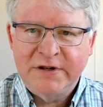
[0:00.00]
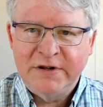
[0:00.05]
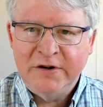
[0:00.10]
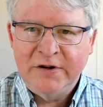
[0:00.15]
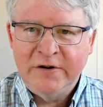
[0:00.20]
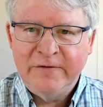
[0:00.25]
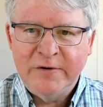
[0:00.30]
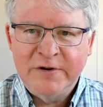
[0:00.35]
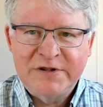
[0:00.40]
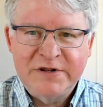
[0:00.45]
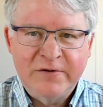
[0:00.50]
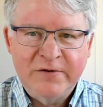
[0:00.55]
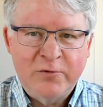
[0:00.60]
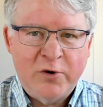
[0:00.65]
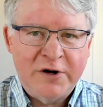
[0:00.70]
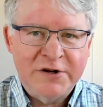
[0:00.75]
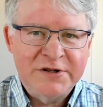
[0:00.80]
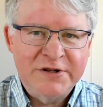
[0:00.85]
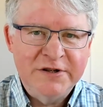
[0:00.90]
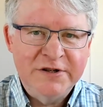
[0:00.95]
at University of
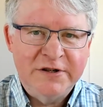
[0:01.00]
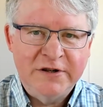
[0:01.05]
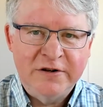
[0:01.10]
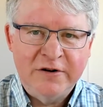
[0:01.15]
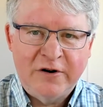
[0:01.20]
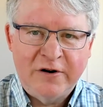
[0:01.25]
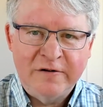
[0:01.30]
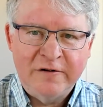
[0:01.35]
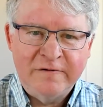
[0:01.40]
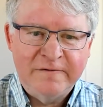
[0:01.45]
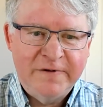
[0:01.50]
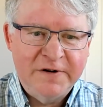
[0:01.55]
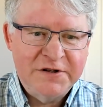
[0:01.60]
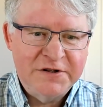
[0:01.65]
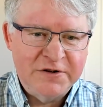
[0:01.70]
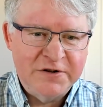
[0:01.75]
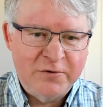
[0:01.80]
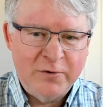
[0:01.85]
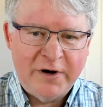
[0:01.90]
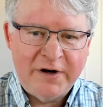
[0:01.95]
Washington on
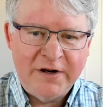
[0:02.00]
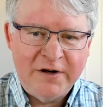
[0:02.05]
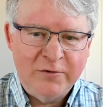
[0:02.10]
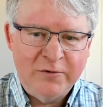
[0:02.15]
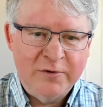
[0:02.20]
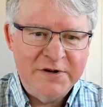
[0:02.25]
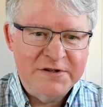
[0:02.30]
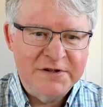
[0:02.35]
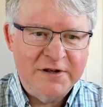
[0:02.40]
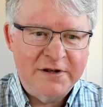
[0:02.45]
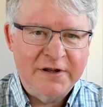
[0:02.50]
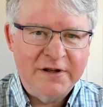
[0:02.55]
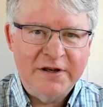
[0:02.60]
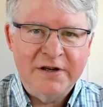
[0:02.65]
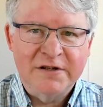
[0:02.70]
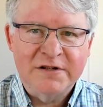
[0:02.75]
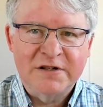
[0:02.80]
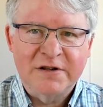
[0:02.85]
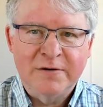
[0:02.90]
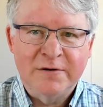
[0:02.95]
fiction writing recently,
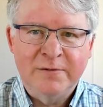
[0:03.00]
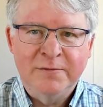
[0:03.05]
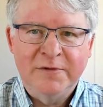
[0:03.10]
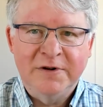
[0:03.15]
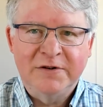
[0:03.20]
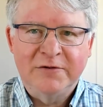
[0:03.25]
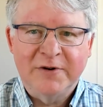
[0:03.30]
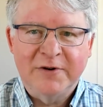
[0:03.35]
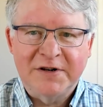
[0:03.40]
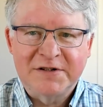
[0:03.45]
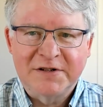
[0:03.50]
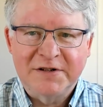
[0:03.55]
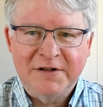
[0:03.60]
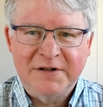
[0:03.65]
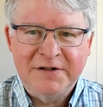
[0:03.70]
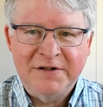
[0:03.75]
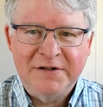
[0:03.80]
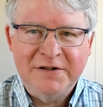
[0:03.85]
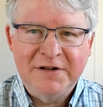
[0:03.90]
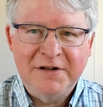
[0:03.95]
and so I'm
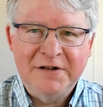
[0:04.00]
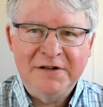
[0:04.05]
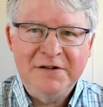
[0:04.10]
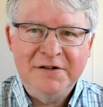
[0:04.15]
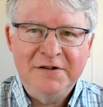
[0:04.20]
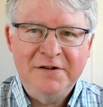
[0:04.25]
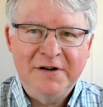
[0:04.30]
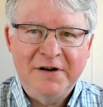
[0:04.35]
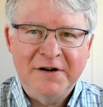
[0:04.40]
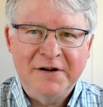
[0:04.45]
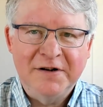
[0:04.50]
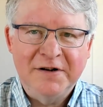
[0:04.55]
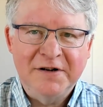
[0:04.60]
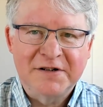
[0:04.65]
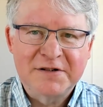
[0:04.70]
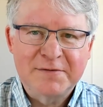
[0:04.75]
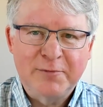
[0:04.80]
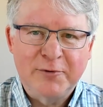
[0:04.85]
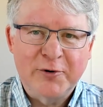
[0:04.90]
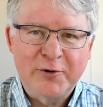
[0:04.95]
interested in
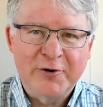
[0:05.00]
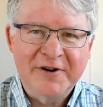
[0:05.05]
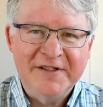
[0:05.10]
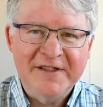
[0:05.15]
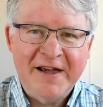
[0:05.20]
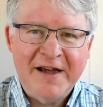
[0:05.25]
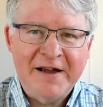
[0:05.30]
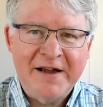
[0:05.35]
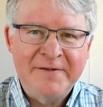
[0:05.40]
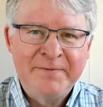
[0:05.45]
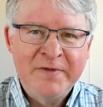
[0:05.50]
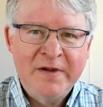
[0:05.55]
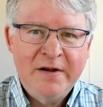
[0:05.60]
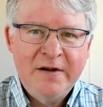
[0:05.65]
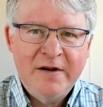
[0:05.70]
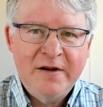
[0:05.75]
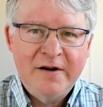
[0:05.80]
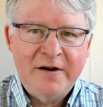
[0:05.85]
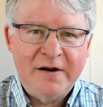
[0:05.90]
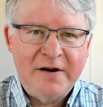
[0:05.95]
exploring that.
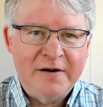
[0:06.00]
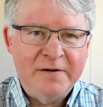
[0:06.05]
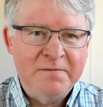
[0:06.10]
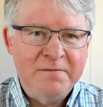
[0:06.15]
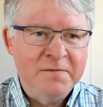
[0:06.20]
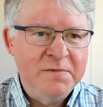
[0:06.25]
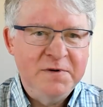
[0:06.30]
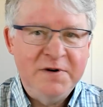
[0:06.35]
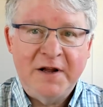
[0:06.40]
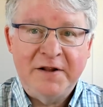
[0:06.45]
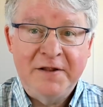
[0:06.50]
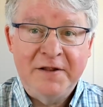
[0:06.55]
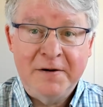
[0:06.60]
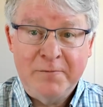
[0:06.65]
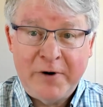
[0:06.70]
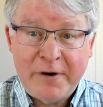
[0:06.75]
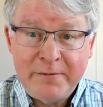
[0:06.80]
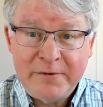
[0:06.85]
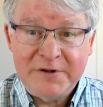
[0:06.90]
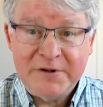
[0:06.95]

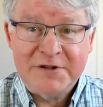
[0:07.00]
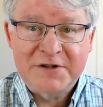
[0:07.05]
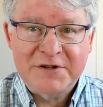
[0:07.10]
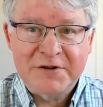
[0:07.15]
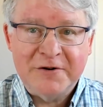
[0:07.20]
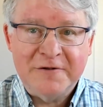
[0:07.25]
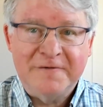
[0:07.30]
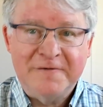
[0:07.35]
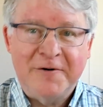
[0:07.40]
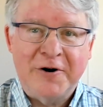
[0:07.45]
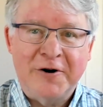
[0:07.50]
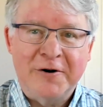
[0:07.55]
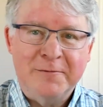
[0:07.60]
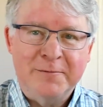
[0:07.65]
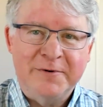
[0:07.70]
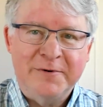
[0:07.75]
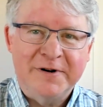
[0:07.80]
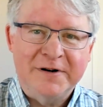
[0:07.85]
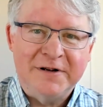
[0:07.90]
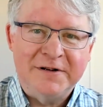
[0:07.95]
Nothing published so
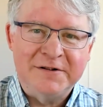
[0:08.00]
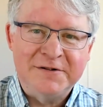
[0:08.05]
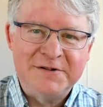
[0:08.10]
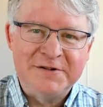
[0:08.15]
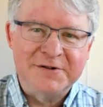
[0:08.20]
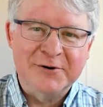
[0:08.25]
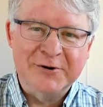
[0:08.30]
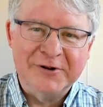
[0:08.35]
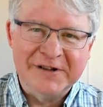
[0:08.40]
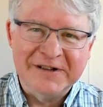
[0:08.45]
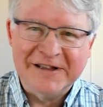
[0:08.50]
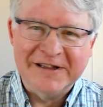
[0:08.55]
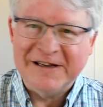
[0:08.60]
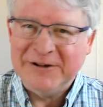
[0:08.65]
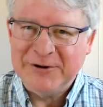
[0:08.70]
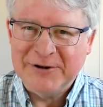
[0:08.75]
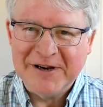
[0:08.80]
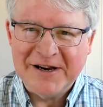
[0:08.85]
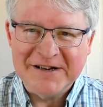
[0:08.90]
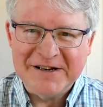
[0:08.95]
far, but I'll certainly
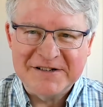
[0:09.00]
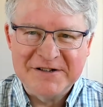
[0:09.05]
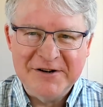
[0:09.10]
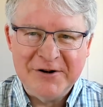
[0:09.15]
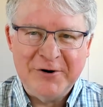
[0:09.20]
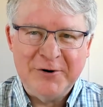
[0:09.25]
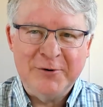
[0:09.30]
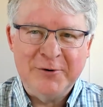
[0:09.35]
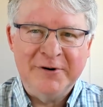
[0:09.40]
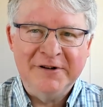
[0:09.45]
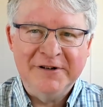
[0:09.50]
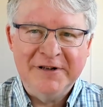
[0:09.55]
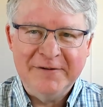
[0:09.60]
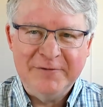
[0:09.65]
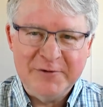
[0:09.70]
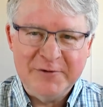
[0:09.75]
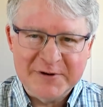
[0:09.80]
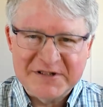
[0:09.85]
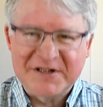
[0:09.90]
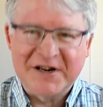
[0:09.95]
let you guys know and
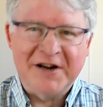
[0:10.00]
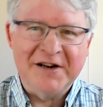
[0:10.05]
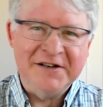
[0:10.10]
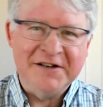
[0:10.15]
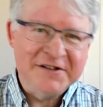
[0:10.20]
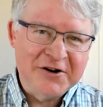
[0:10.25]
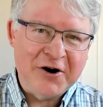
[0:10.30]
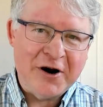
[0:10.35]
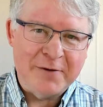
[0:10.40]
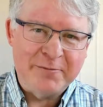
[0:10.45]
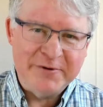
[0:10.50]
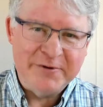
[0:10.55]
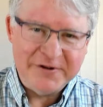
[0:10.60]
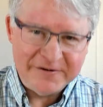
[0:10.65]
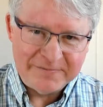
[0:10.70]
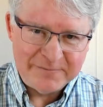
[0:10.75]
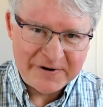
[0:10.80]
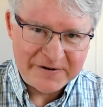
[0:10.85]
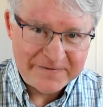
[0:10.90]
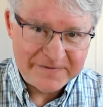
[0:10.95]
give you a signed copy
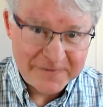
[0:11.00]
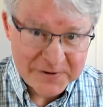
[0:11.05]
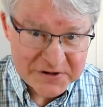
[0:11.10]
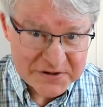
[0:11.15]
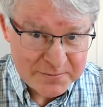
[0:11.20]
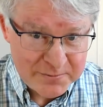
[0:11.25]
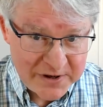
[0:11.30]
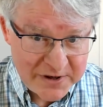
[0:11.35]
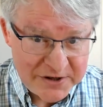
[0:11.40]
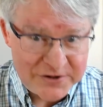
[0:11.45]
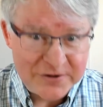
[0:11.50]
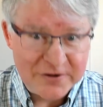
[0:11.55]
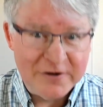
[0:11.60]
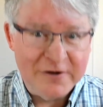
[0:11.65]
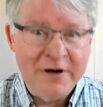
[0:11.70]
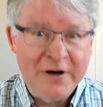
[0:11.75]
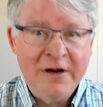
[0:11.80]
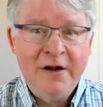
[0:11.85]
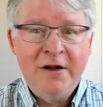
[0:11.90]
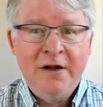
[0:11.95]
of my first
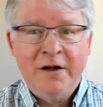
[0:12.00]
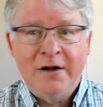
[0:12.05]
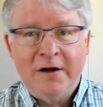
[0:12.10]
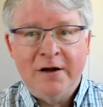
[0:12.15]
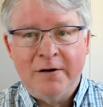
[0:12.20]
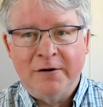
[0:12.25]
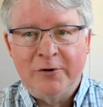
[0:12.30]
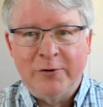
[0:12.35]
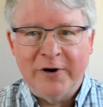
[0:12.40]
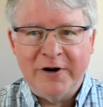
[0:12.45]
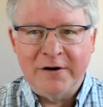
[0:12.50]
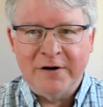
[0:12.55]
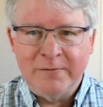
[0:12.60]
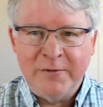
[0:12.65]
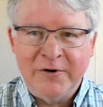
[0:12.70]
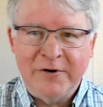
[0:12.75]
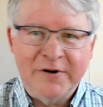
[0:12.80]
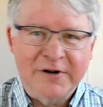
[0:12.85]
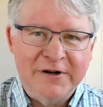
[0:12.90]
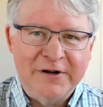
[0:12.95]
major great
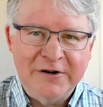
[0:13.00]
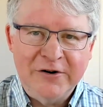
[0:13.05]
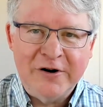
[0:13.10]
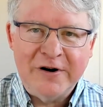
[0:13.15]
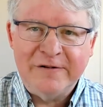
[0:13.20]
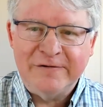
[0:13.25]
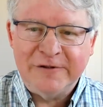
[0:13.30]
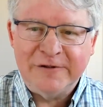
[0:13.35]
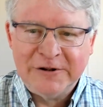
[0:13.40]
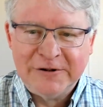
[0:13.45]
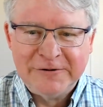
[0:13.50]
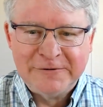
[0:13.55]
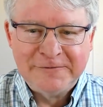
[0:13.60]
American novel.